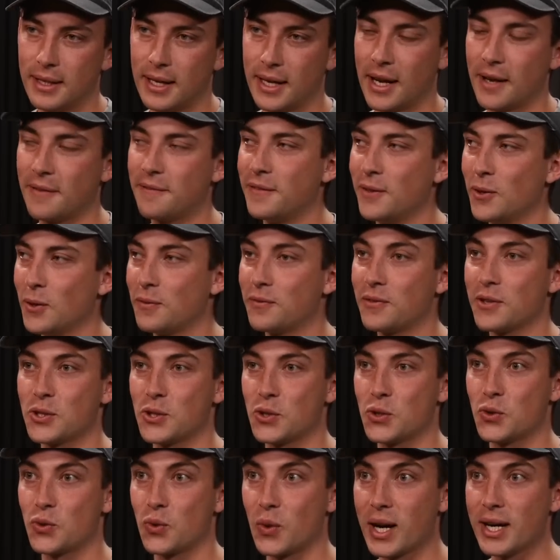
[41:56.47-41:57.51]
And I feel
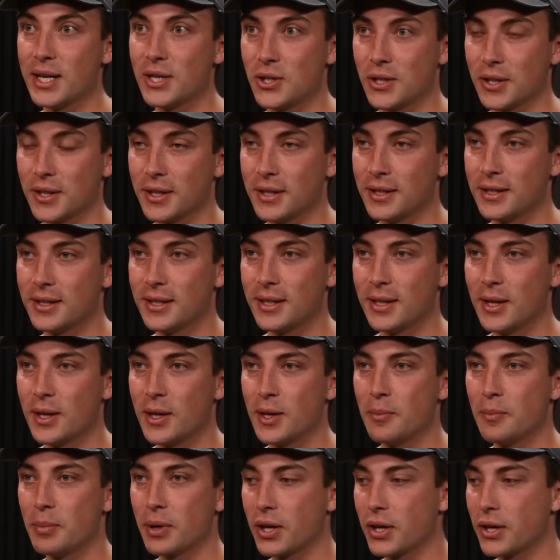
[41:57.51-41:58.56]
frustration
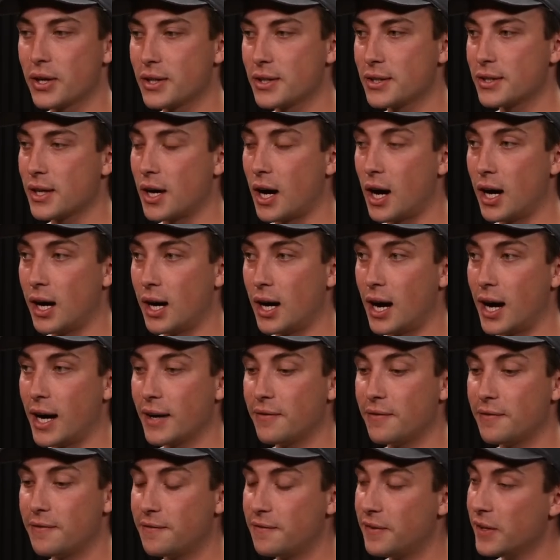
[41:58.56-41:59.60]
because I
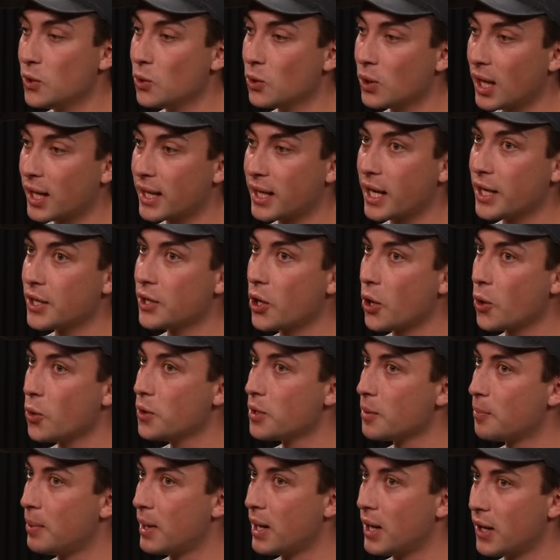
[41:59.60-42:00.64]
feel like I know
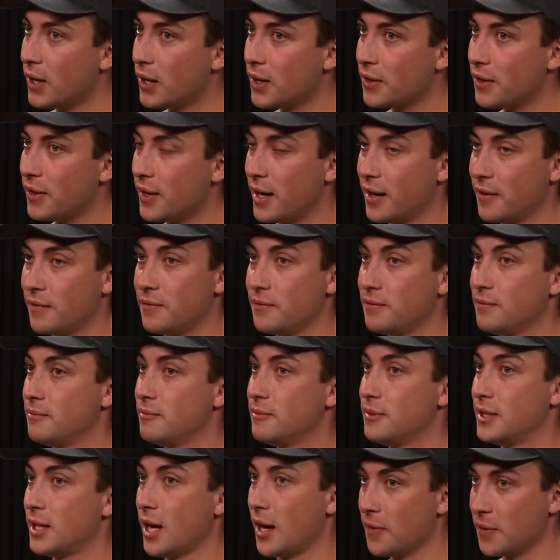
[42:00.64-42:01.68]
the path. I've
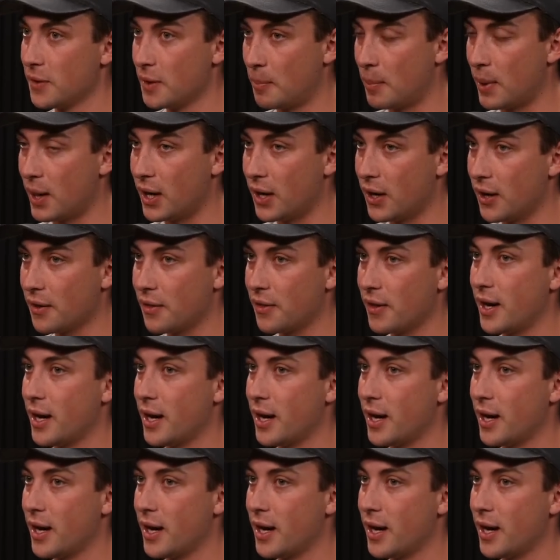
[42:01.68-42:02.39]
done the path.